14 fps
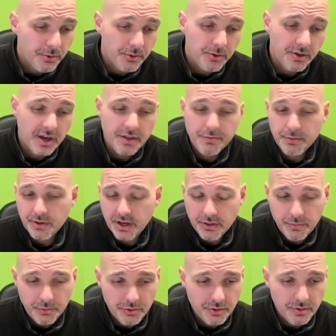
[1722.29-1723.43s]
use us versus
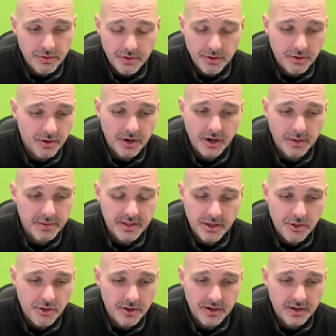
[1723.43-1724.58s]
customers use the
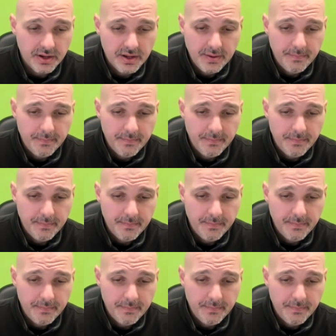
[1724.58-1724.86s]
competition.